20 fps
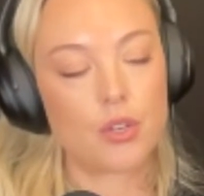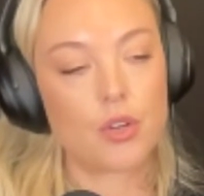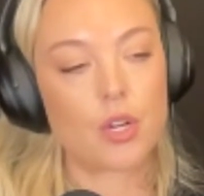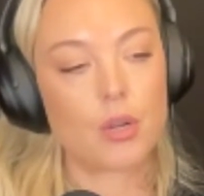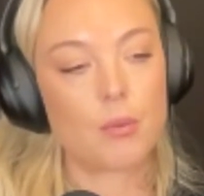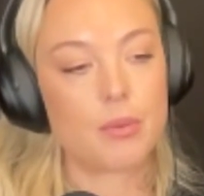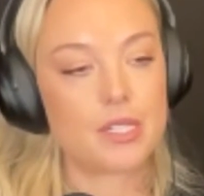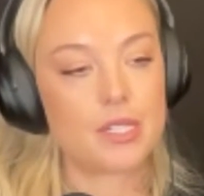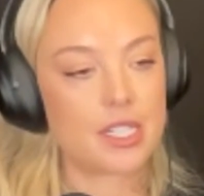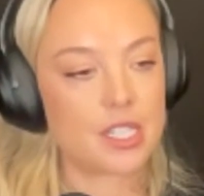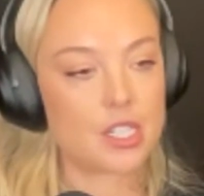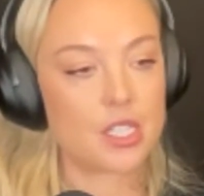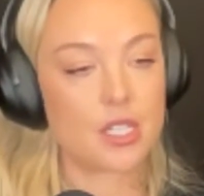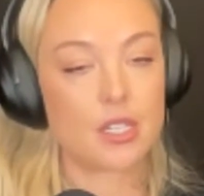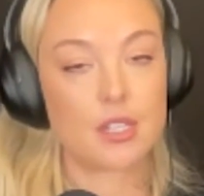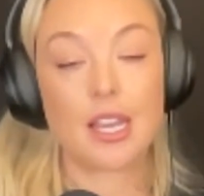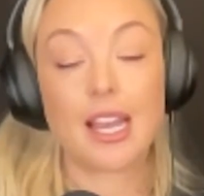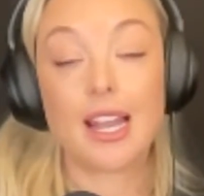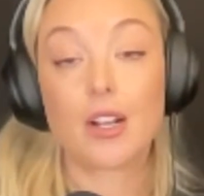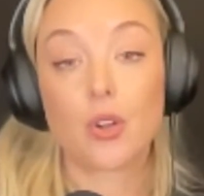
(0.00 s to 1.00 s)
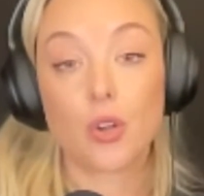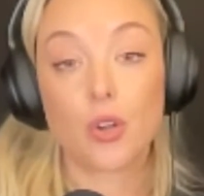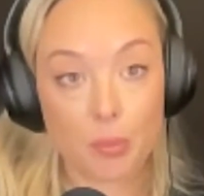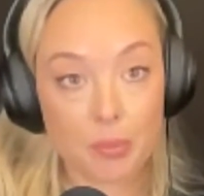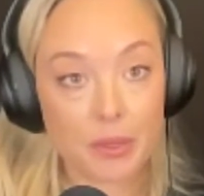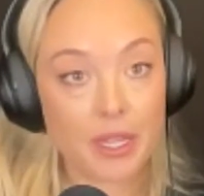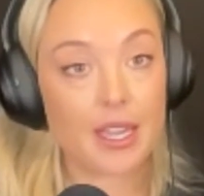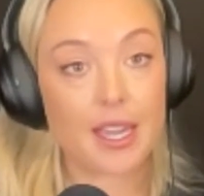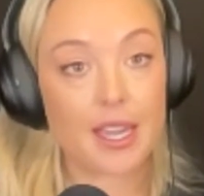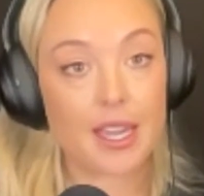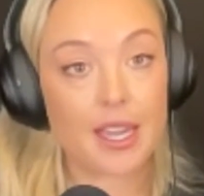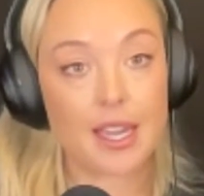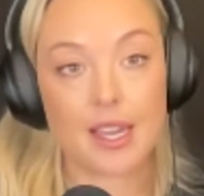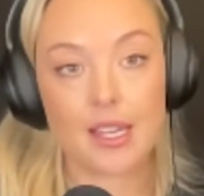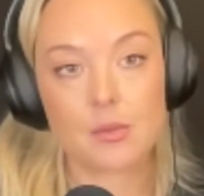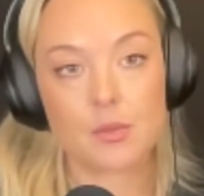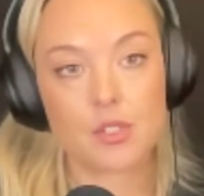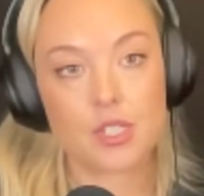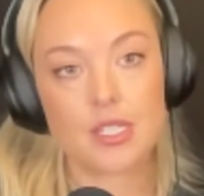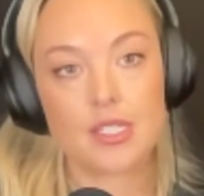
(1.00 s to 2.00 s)
competition and
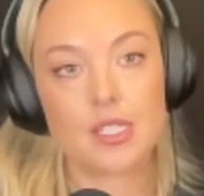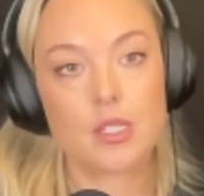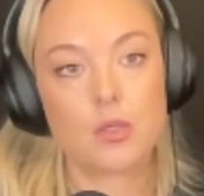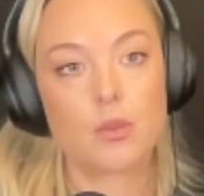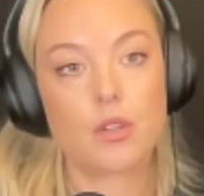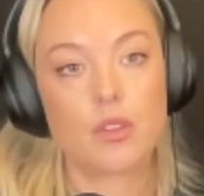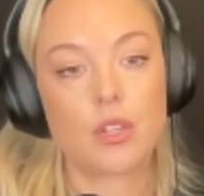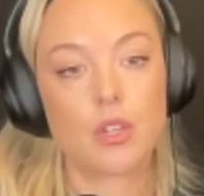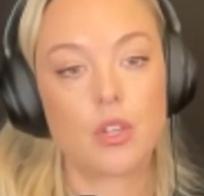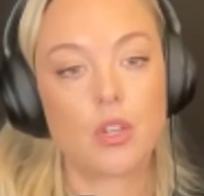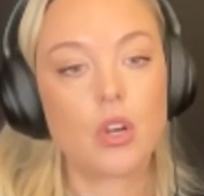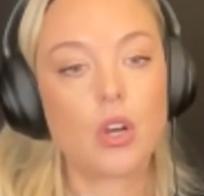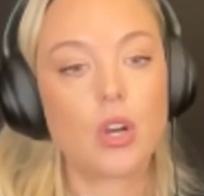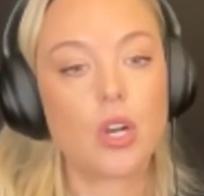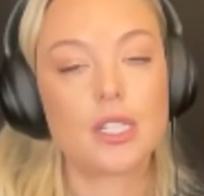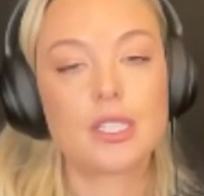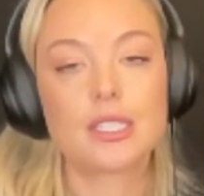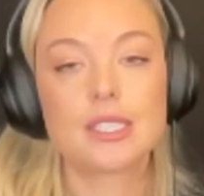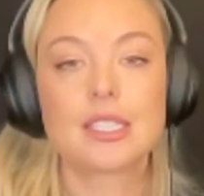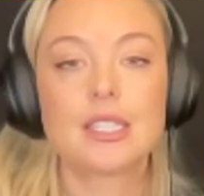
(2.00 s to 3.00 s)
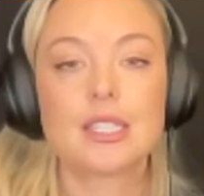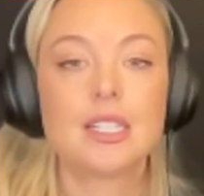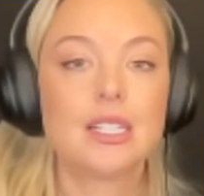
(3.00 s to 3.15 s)
copycats, which I deal with a lot,